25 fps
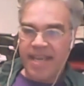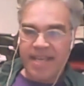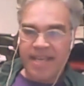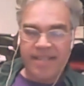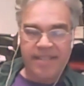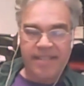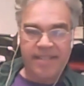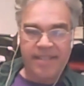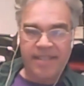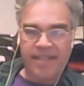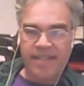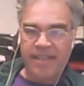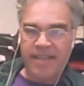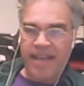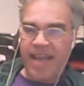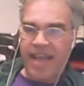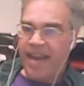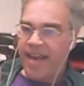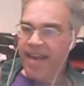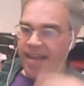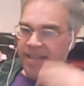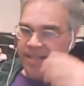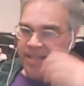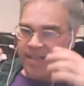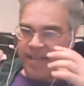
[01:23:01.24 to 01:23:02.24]
instant
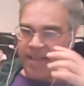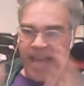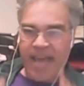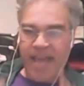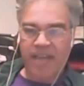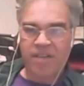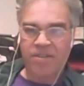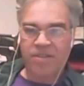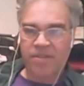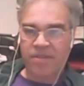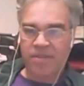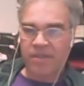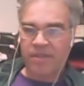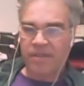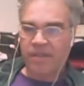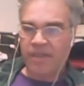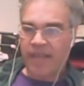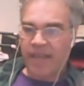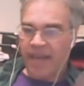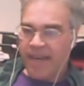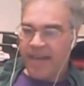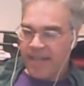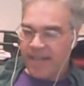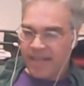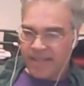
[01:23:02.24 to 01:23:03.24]
and as natural
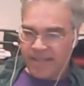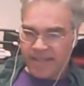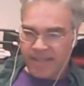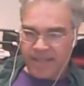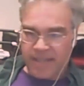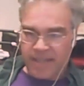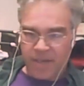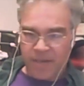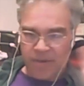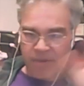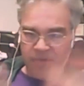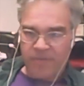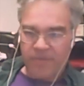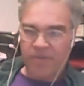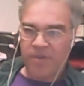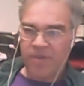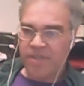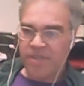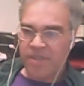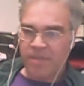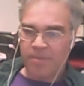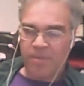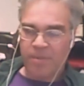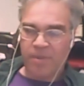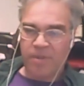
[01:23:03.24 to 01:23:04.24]
as
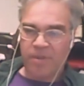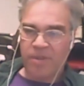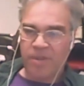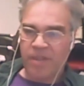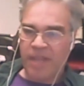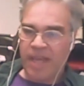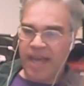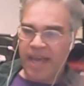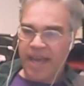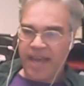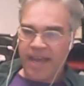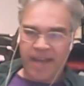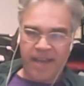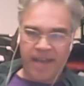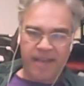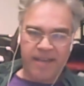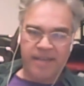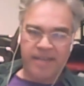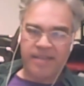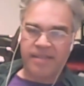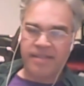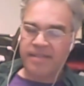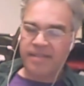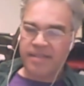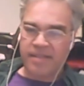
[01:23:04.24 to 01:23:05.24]
irreversible
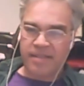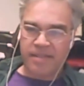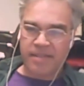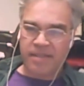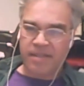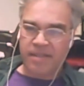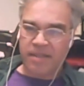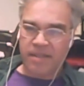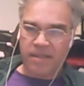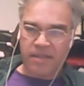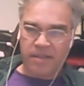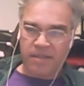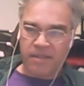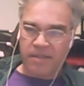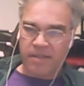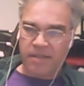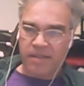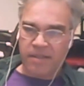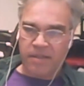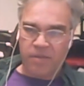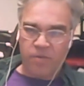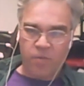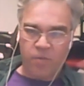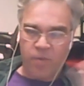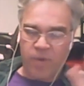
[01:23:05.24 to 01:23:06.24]
as
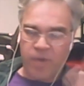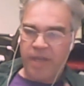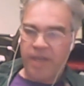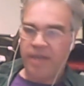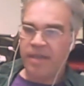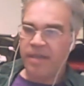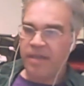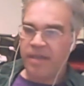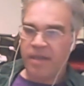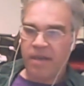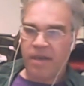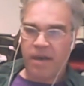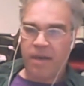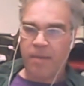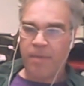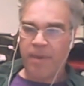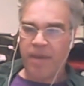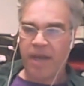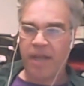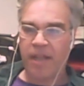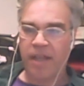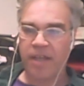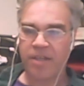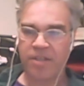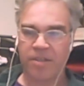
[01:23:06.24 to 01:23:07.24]
when our
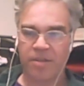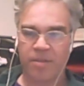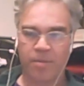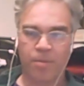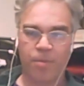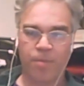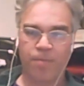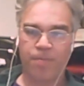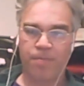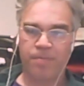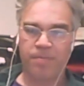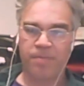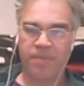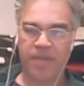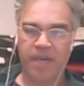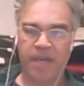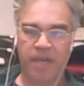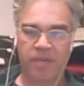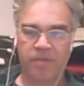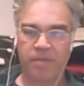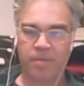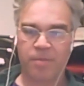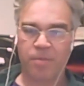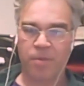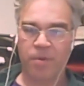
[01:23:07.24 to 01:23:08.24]
biological
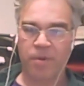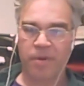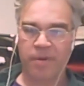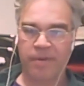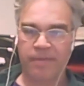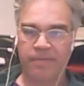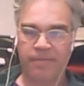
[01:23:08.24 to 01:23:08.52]
child was born